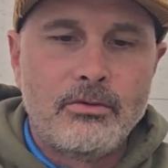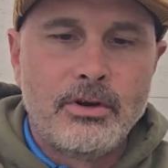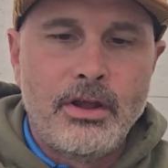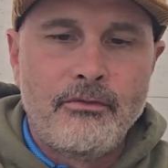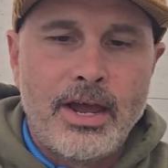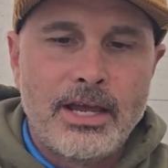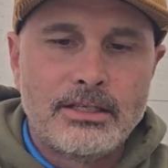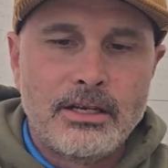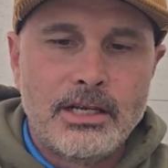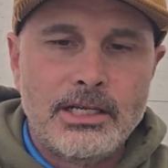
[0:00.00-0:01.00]
really
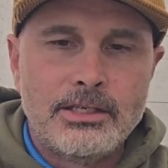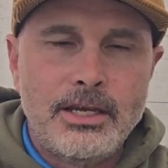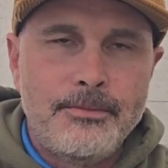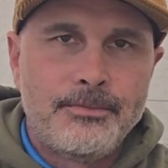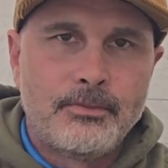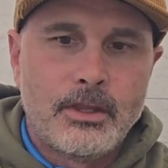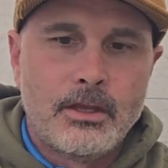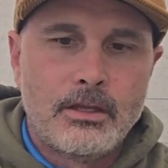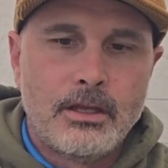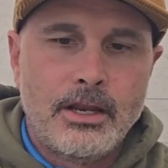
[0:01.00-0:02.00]
fast and easy,
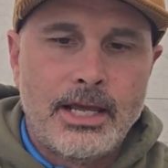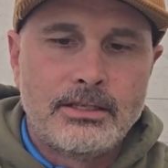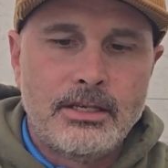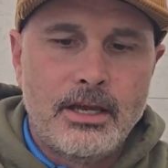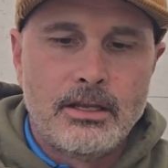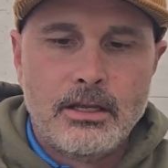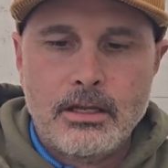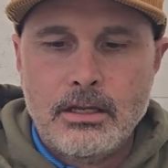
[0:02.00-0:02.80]
and that's it.